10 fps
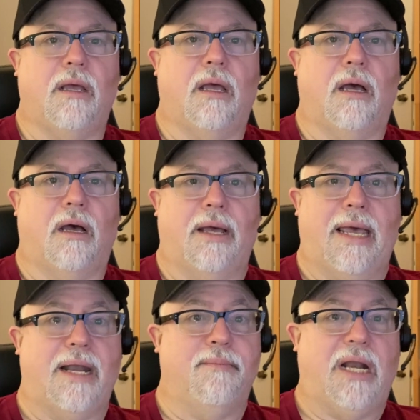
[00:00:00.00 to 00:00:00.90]

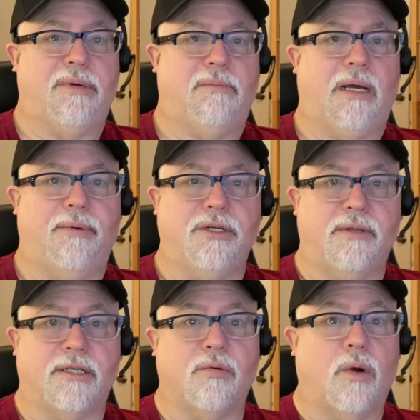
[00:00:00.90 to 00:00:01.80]
At a minimum, I would do
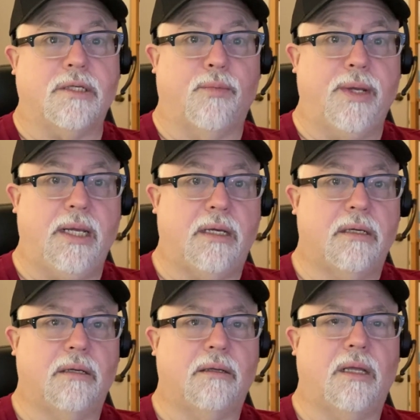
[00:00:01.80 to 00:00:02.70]
this once a
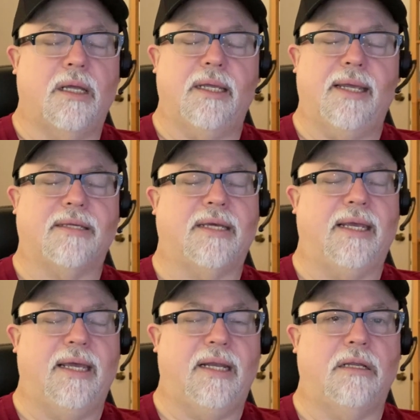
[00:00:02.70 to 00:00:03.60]
week. Yes, I
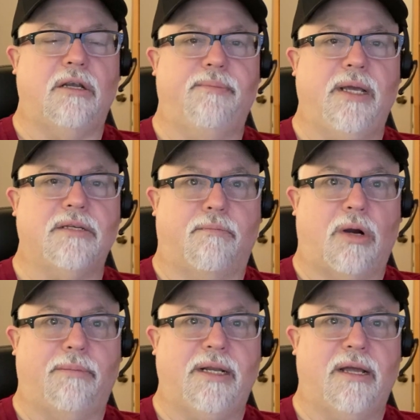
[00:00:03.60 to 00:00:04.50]
get it. Your bees are
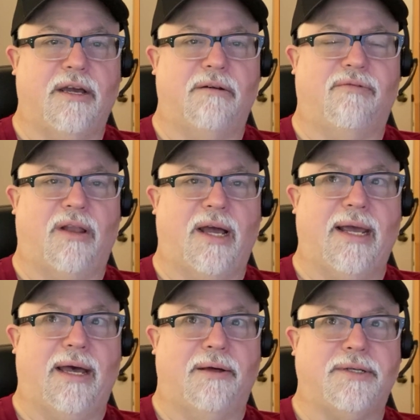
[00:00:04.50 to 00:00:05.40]
probably not going to fly
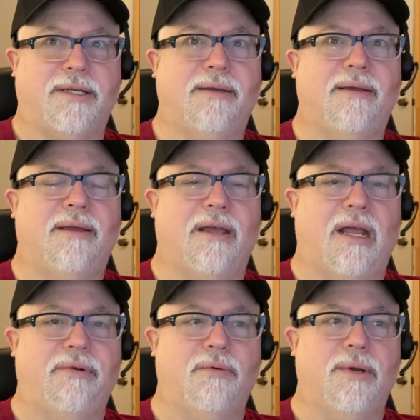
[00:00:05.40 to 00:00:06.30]
out
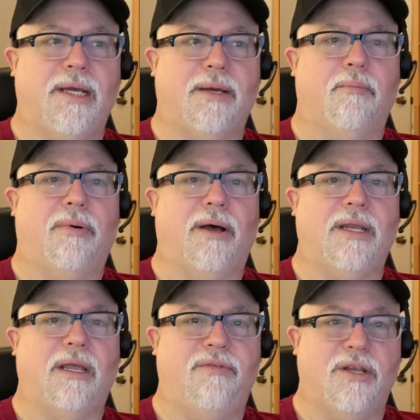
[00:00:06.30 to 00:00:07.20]
every week,
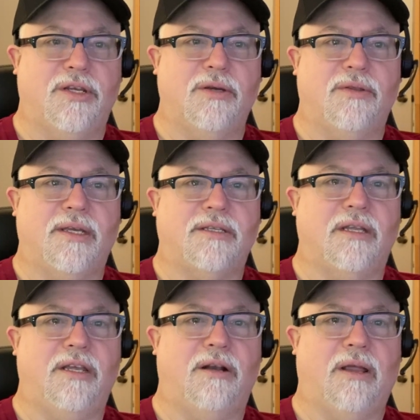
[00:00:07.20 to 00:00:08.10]
but if you do this,
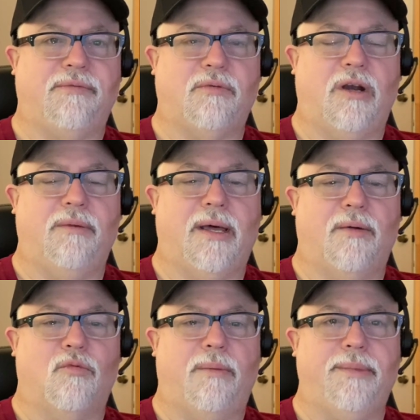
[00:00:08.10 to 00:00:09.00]
then you don't have to worry about
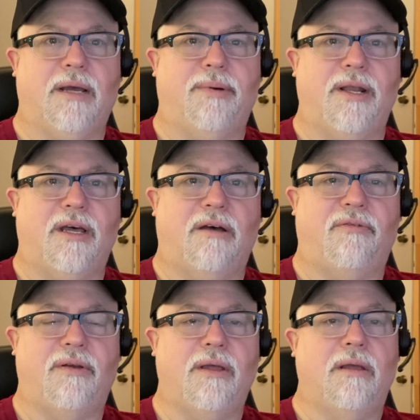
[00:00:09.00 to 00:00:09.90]
it warming up
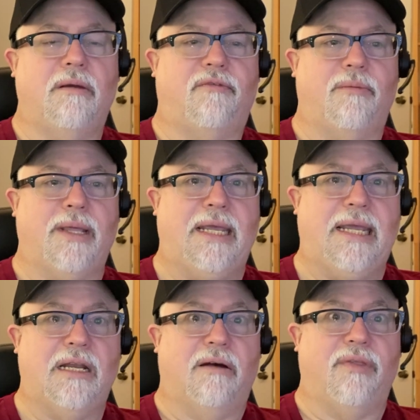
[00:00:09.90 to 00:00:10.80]
enough from the
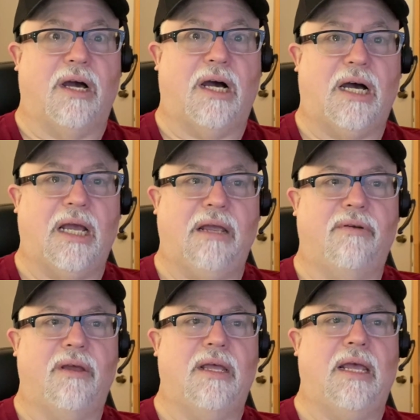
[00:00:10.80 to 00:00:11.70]
heat of the hive
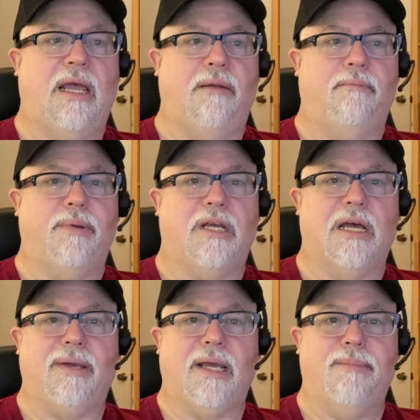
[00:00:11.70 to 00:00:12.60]
and
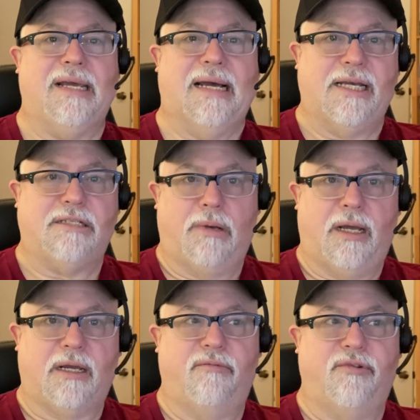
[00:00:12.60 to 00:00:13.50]
becoming a big ice
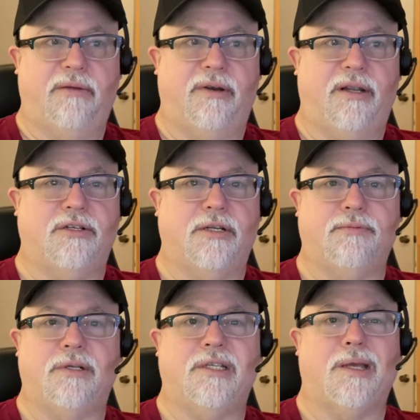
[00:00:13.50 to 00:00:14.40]
block in front of your
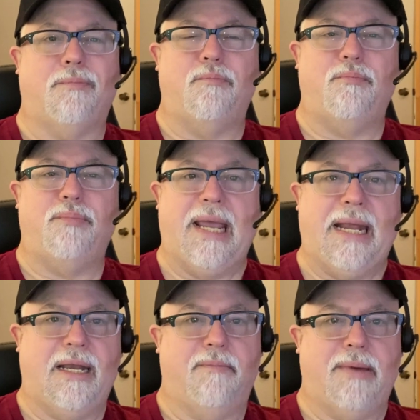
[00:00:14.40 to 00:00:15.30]
entrance, which is a
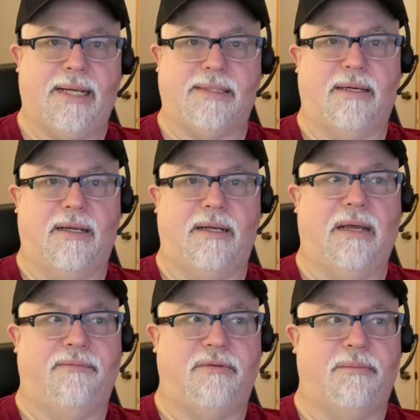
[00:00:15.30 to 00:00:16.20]
pain in the backside to
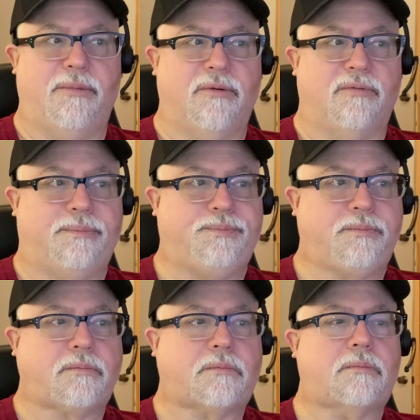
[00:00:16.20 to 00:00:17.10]
have to remove.
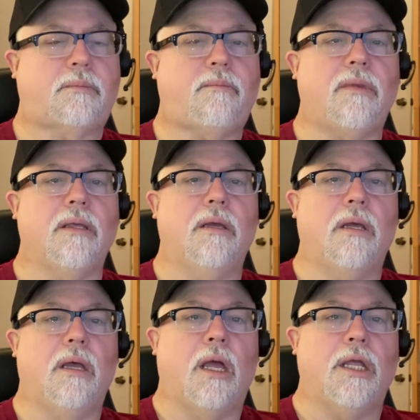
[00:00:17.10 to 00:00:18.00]

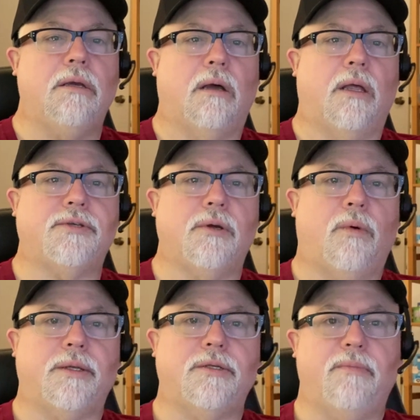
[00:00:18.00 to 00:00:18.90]
You also
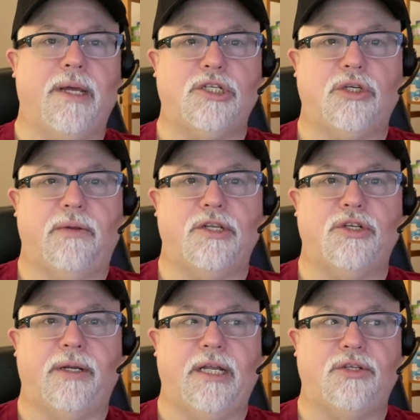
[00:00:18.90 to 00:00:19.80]
want to make sure that
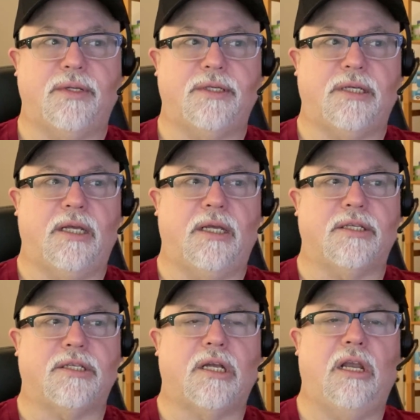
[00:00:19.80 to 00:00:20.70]
your entrance
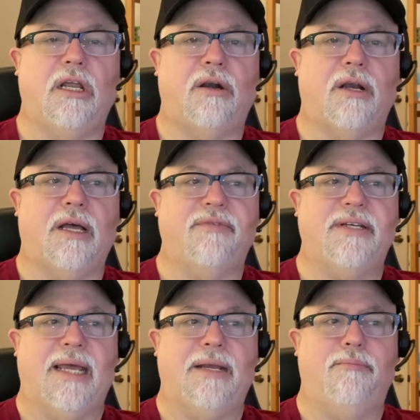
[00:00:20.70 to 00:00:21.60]
is clear of
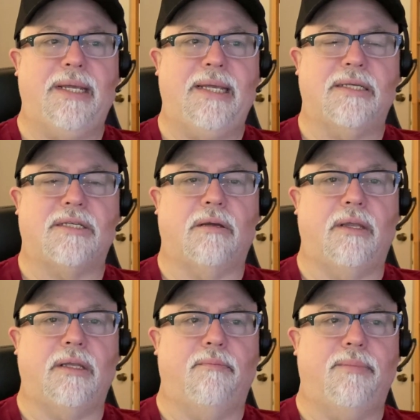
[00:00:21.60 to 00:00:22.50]
dead bees so
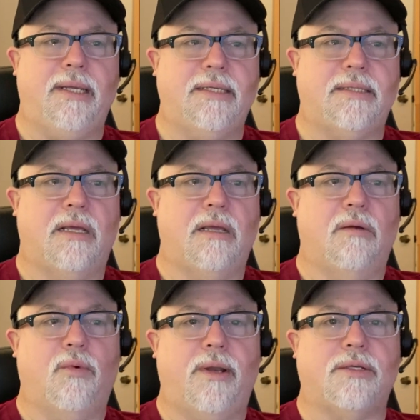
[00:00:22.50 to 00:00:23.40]
that the bees,
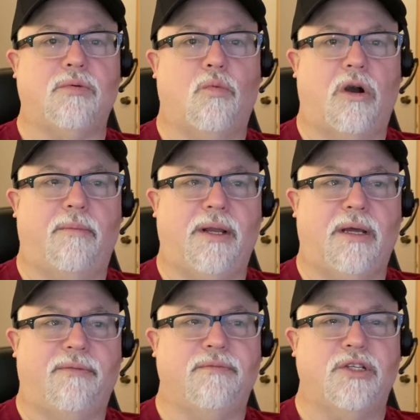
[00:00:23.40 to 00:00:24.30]
when it's warm
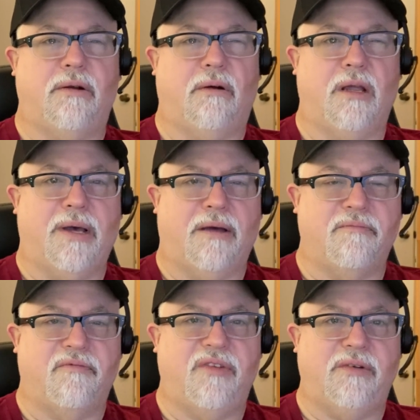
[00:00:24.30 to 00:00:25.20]
enough, generally
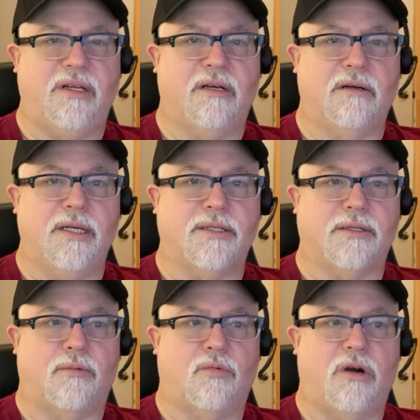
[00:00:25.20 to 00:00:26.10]
about 50 degrees
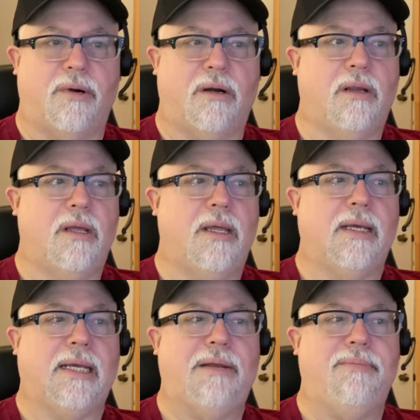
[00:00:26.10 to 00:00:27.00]
or warmer,
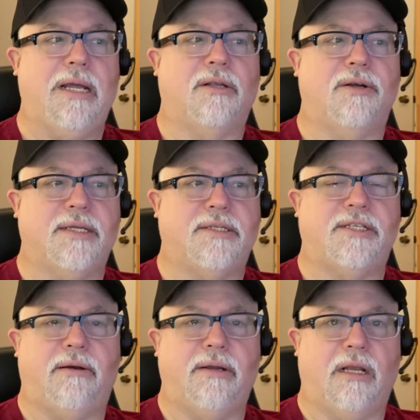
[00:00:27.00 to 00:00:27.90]
can make their
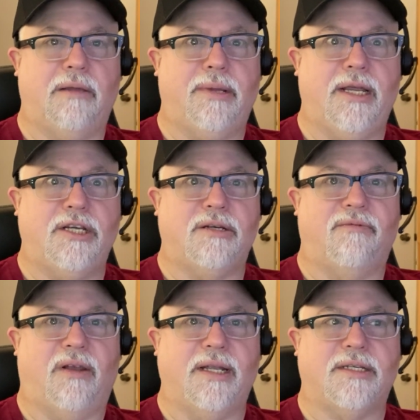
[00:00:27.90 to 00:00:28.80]
necessary elimination
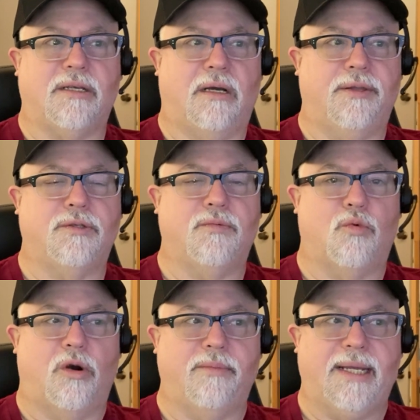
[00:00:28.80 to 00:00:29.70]
flights on those
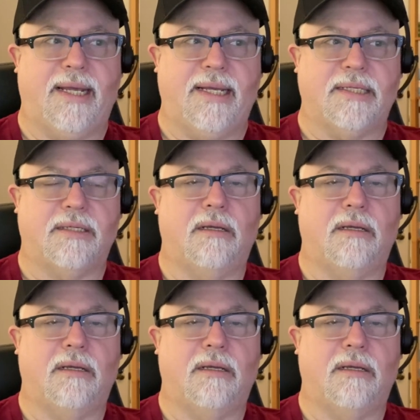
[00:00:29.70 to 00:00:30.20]
warm days.